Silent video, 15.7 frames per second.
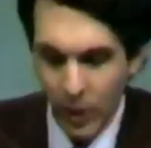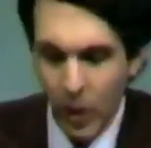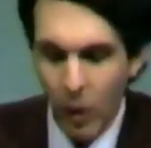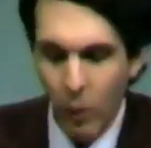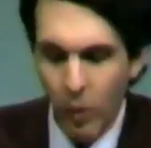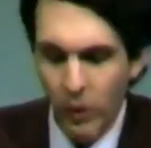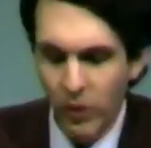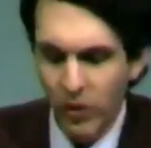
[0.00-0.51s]

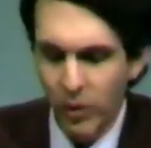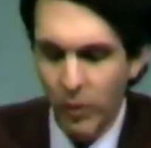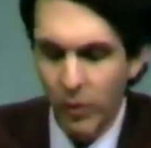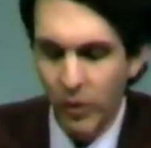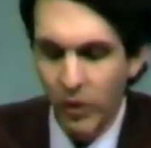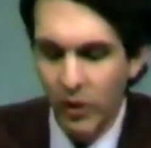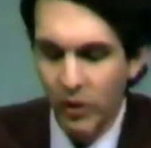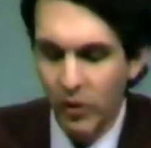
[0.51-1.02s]
What are some of
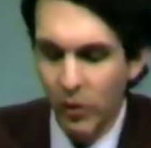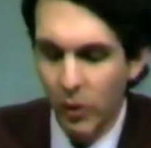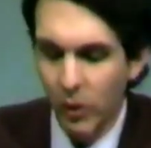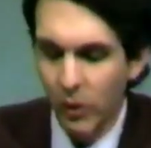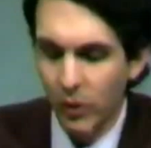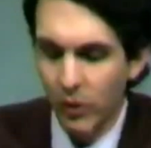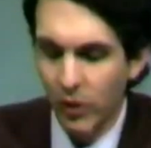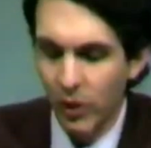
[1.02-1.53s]
the
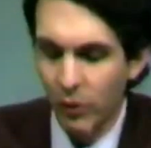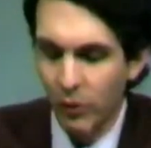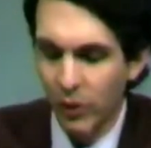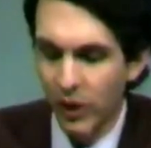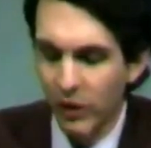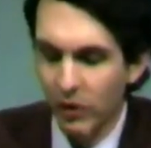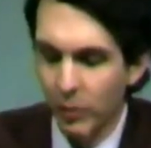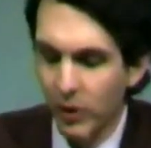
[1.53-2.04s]
disorders that
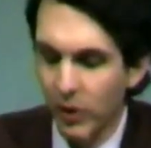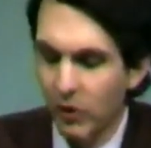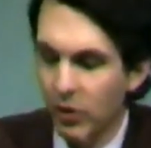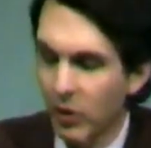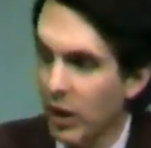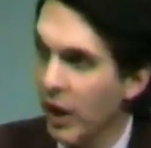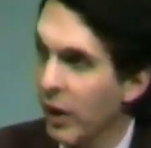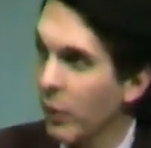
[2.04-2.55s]
affect speech
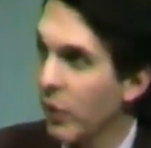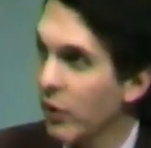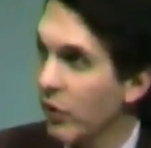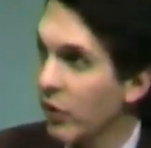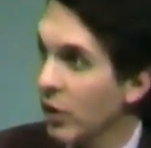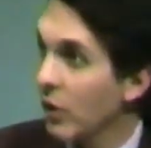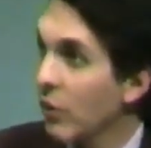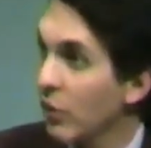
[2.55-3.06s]
and language
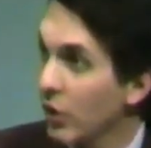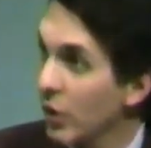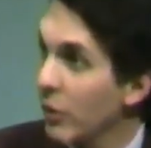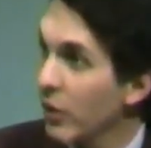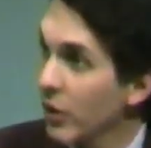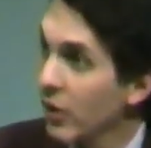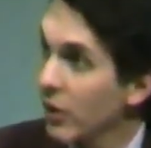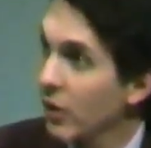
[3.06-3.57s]
that you deal
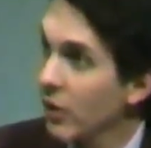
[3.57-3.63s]
with?